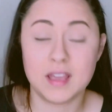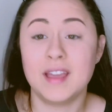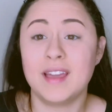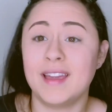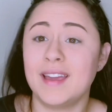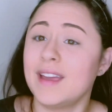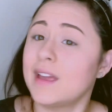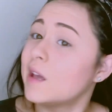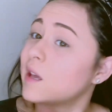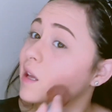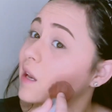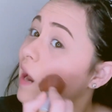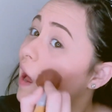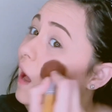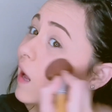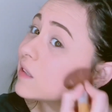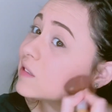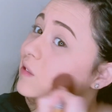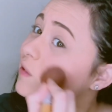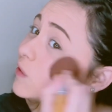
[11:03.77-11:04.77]
And
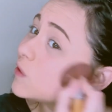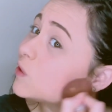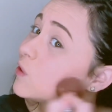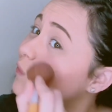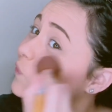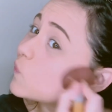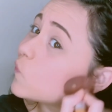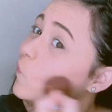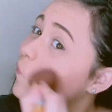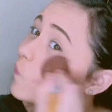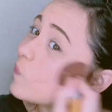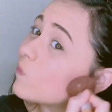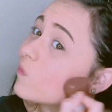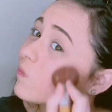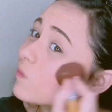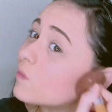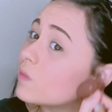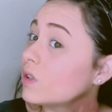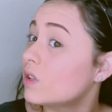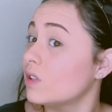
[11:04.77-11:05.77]
I just
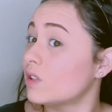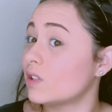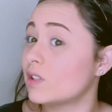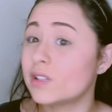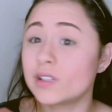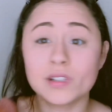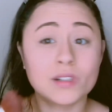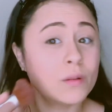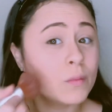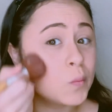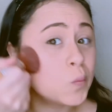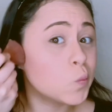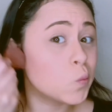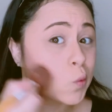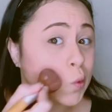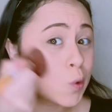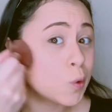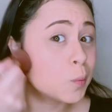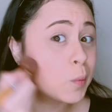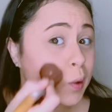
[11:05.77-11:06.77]
put some, a
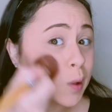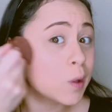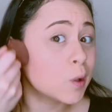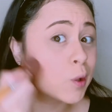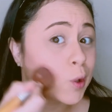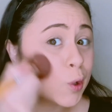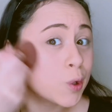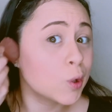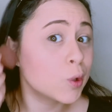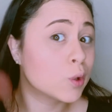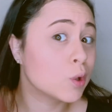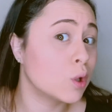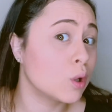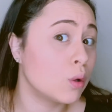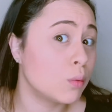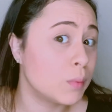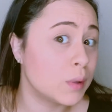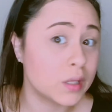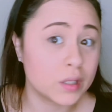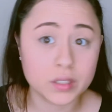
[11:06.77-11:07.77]
little bit here, a little
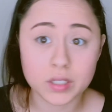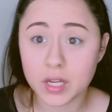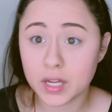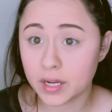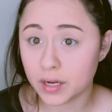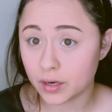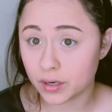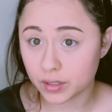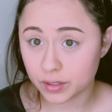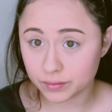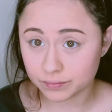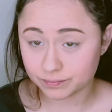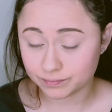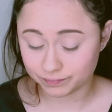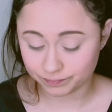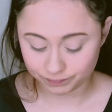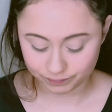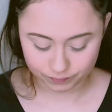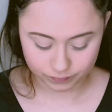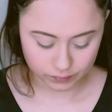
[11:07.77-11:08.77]
bit there.
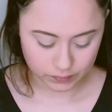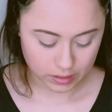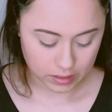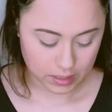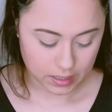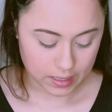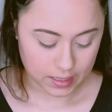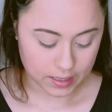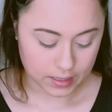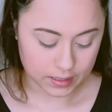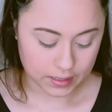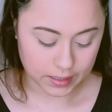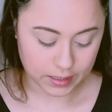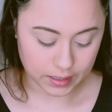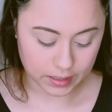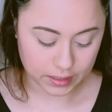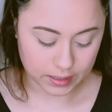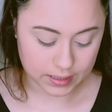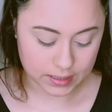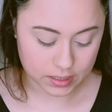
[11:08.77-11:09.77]

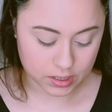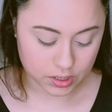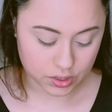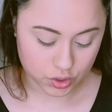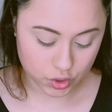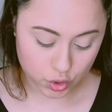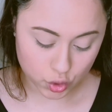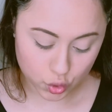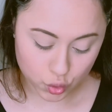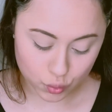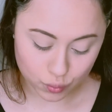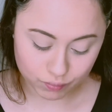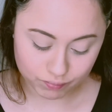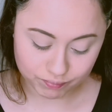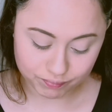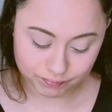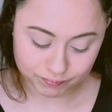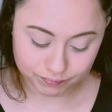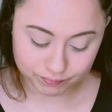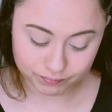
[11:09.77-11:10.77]
And that's it.
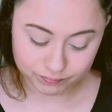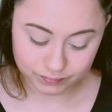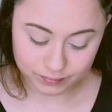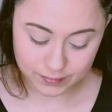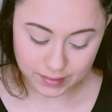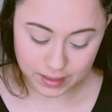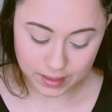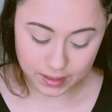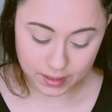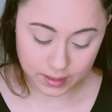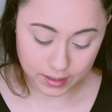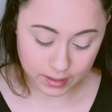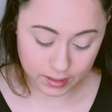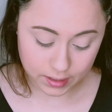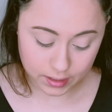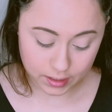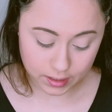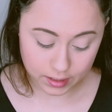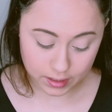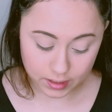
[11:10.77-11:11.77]

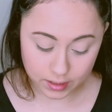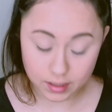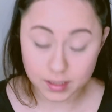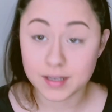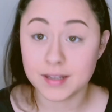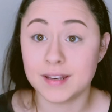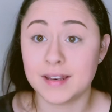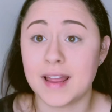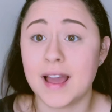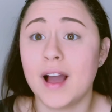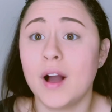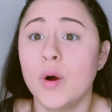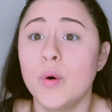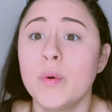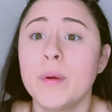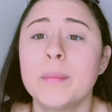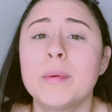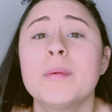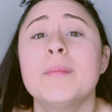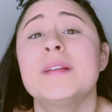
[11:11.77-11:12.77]
And now we
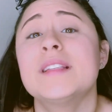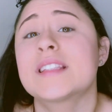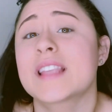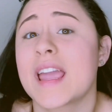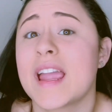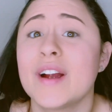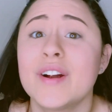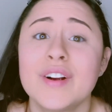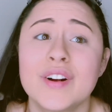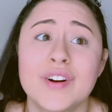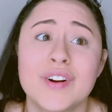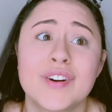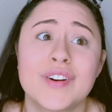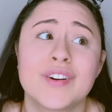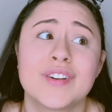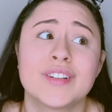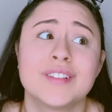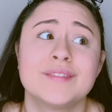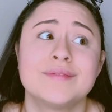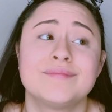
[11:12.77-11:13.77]
put mascara
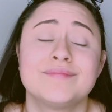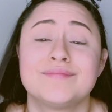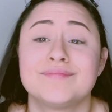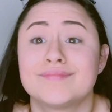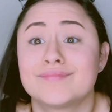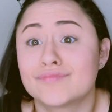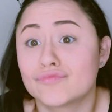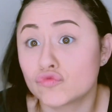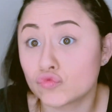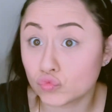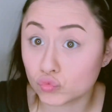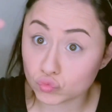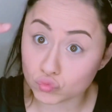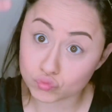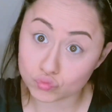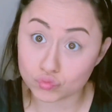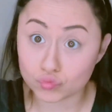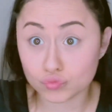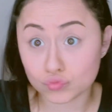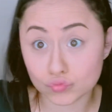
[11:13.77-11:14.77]
on.
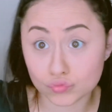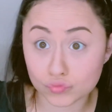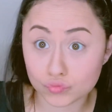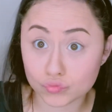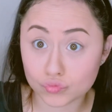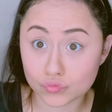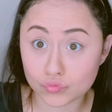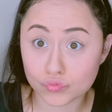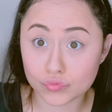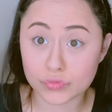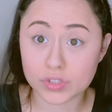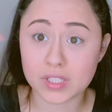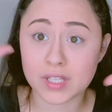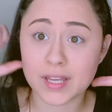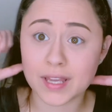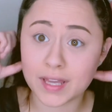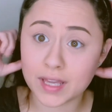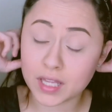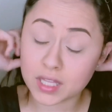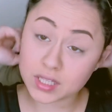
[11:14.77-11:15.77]

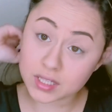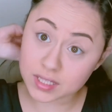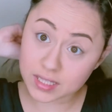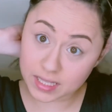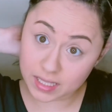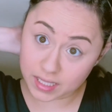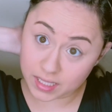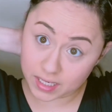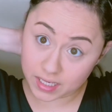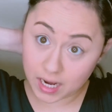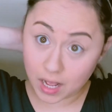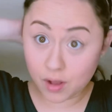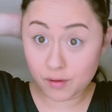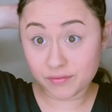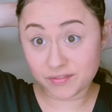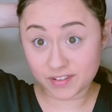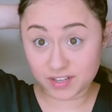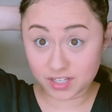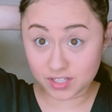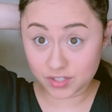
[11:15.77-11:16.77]
And then I'll
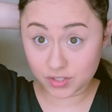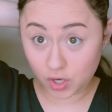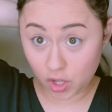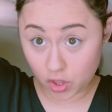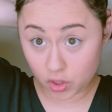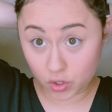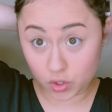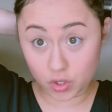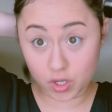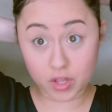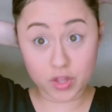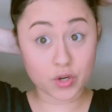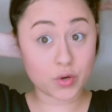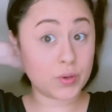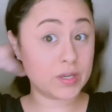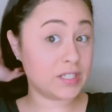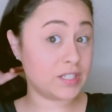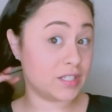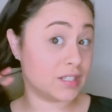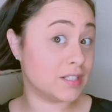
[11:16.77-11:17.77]
finish all the other
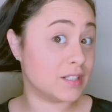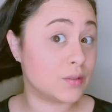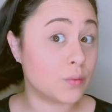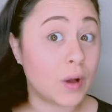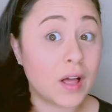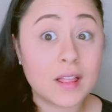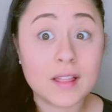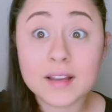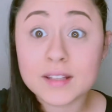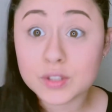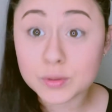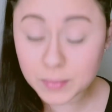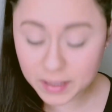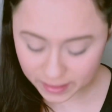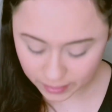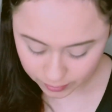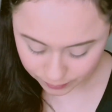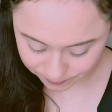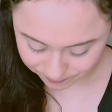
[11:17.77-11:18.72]
questions while I do my hair.